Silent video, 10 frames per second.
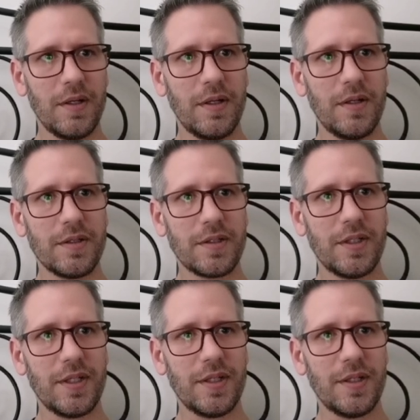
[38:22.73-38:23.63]
Just gonna
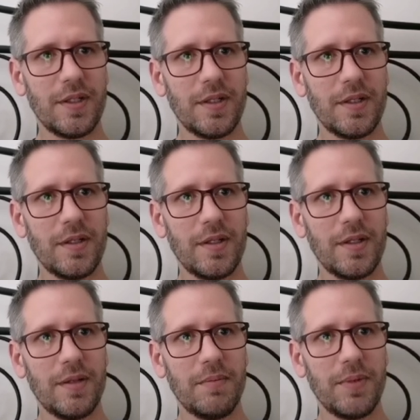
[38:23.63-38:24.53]

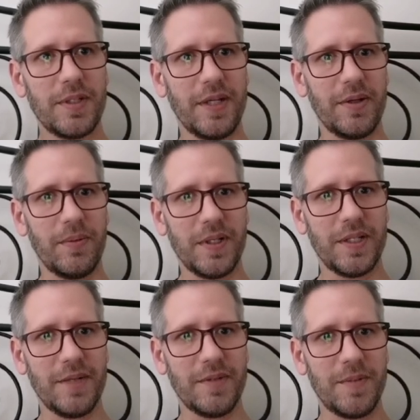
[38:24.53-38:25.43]
put it down to 1
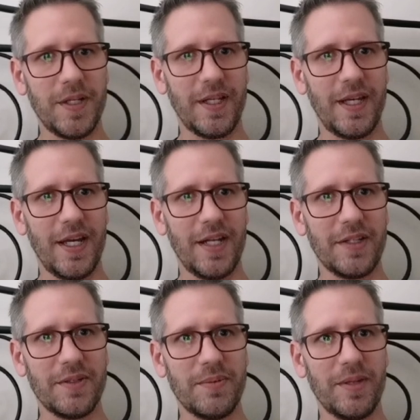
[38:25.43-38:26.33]
time speed again
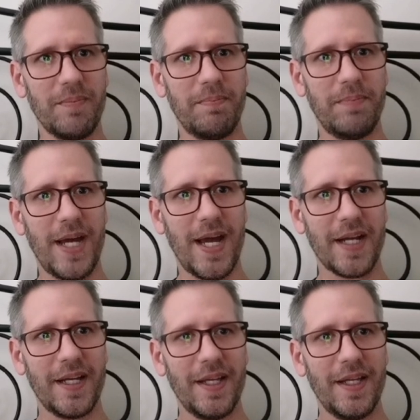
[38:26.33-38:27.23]
because we're at the
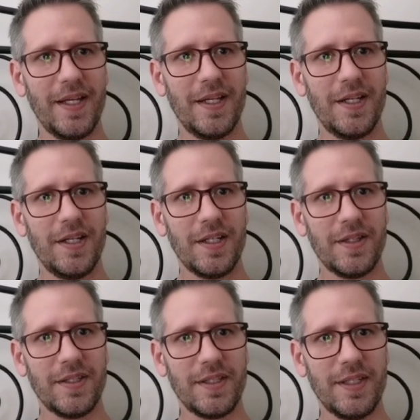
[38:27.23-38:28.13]
back.
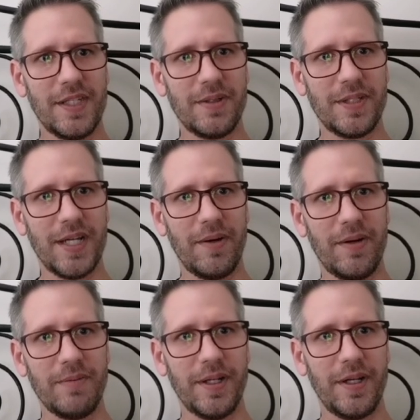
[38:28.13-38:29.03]
This laser tower
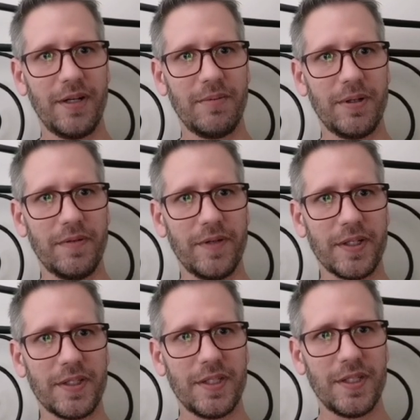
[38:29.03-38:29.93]
up here,
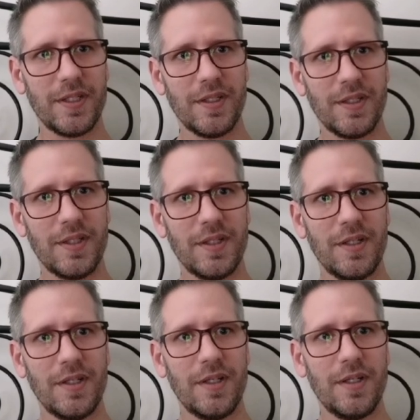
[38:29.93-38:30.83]
perfect.
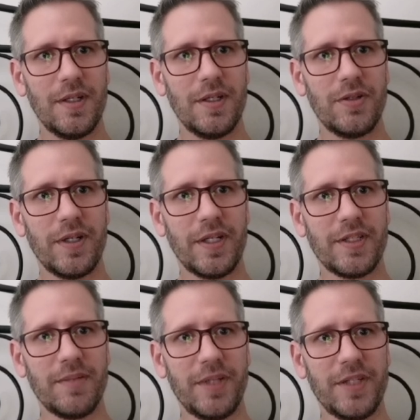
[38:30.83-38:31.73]
Trying to get some
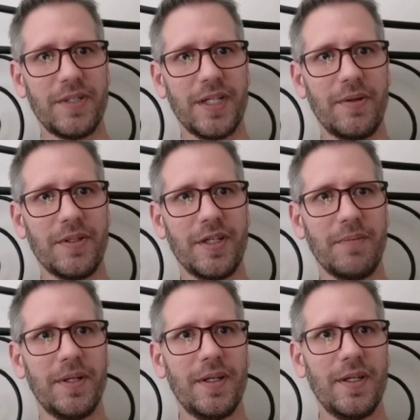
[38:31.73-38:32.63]
laser towers up
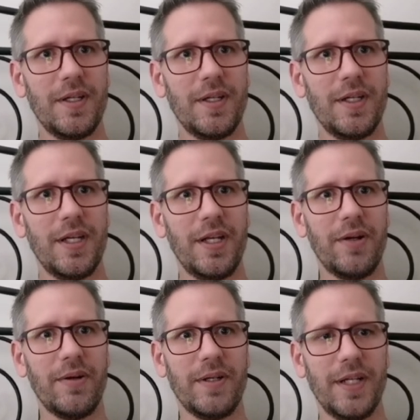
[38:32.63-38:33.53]

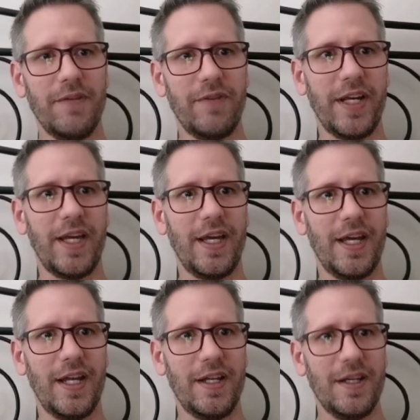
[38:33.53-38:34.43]
here if I
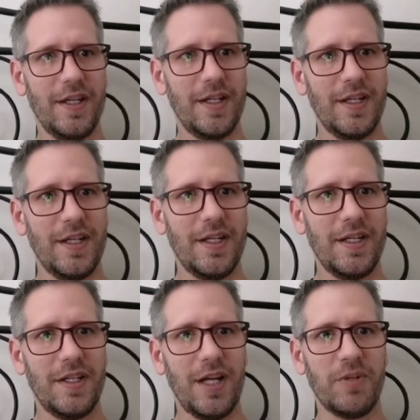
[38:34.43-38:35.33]
can.
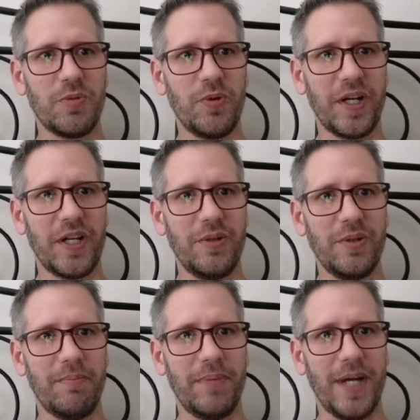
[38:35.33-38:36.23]
Not much more I can do at the
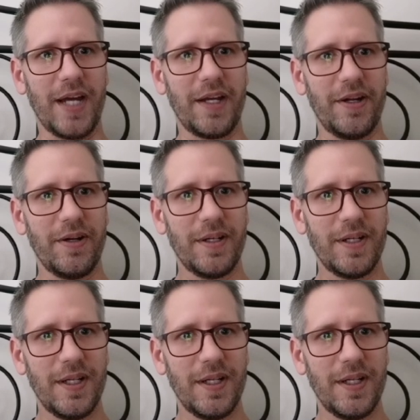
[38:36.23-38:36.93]
back here.